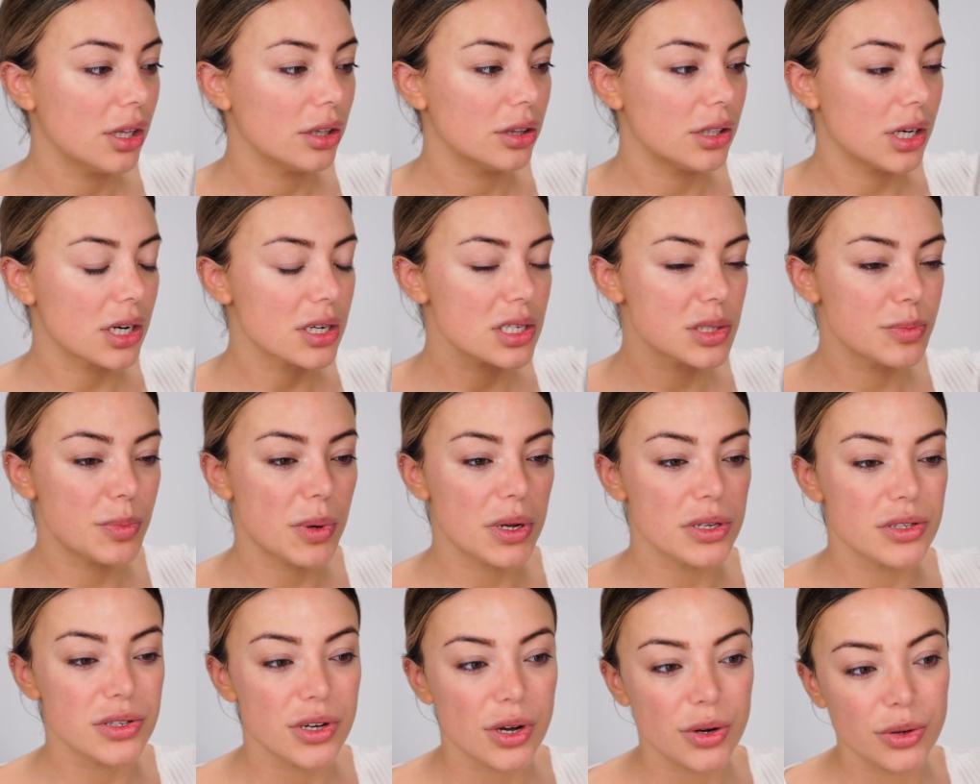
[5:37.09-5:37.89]
dark
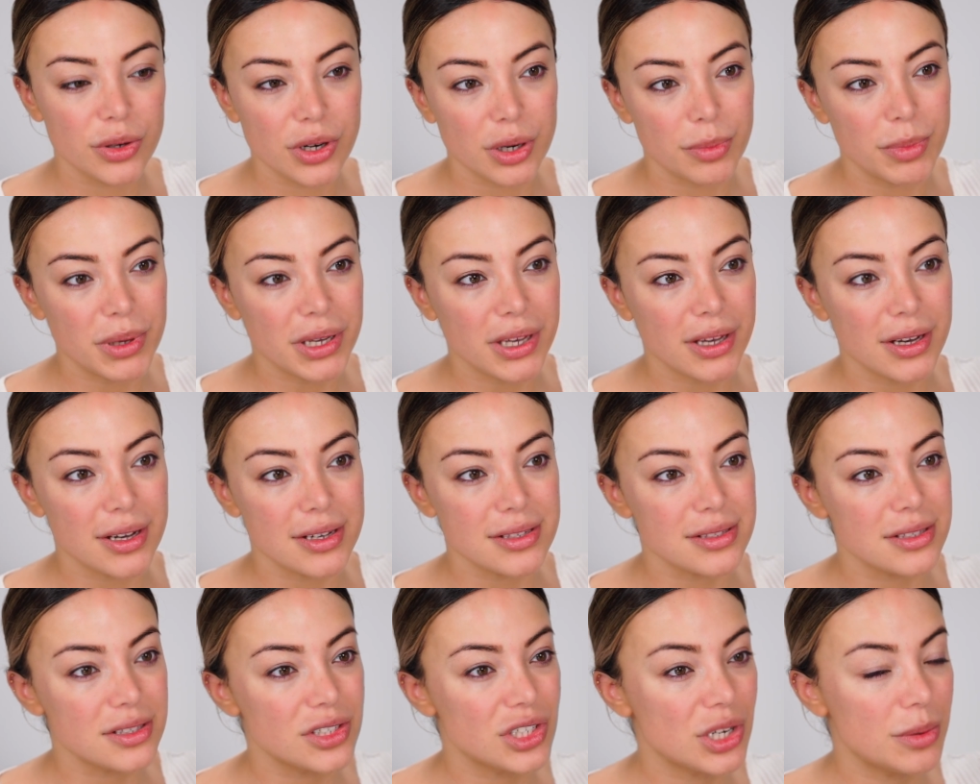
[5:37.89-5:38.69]
spot toner,
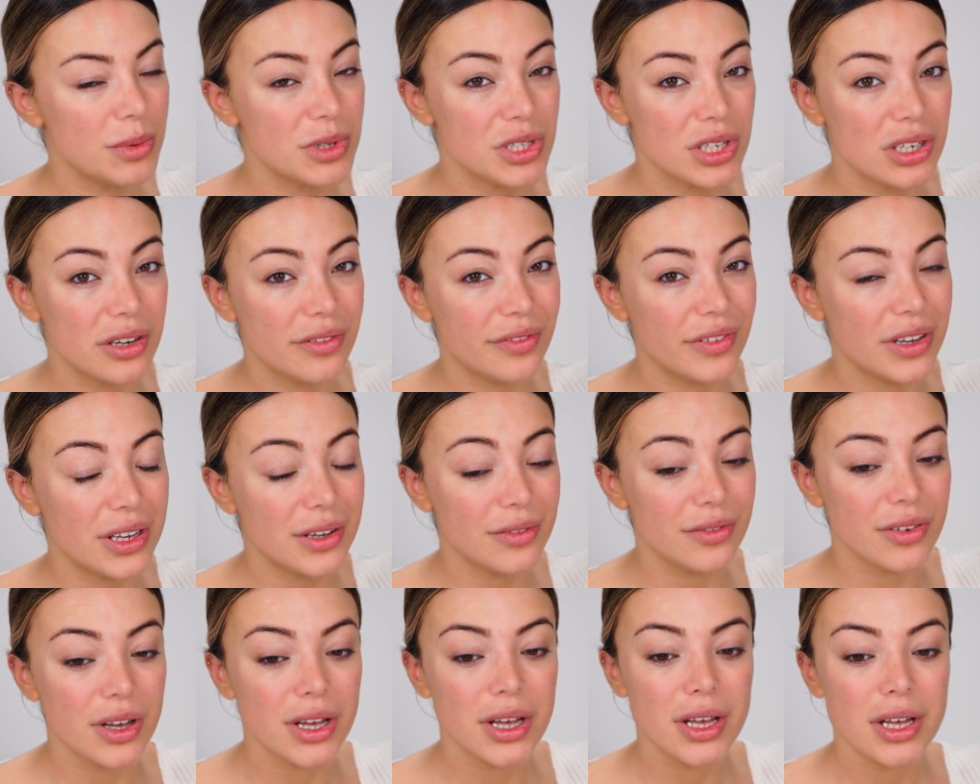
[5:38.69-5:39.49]
because Jimmy
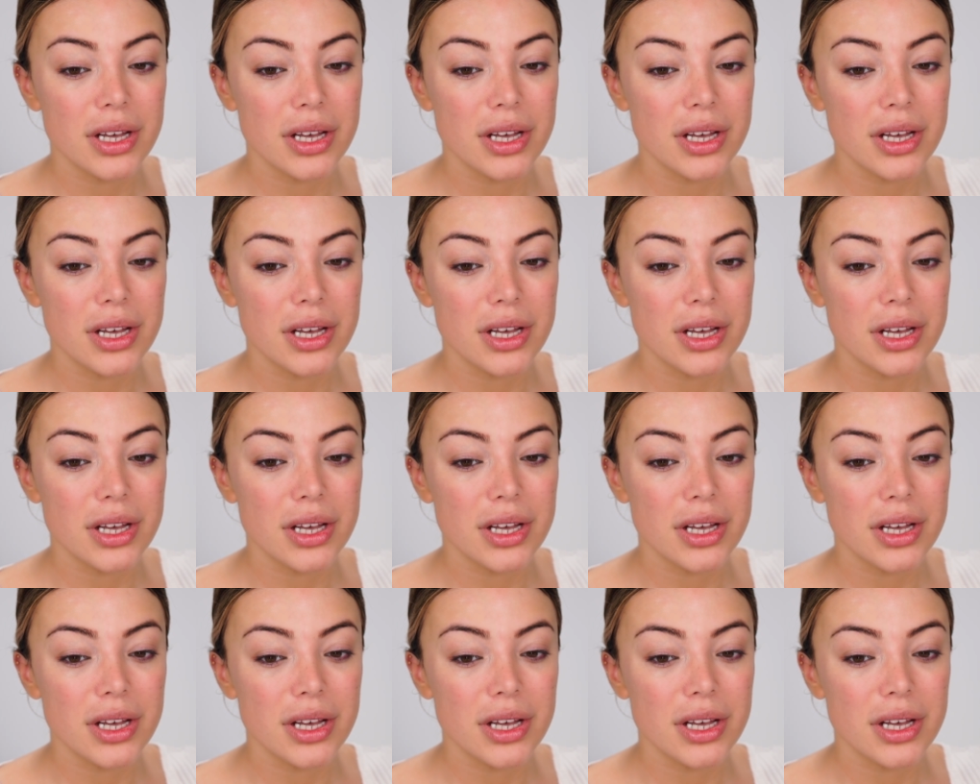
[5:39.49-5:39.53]
Genevieve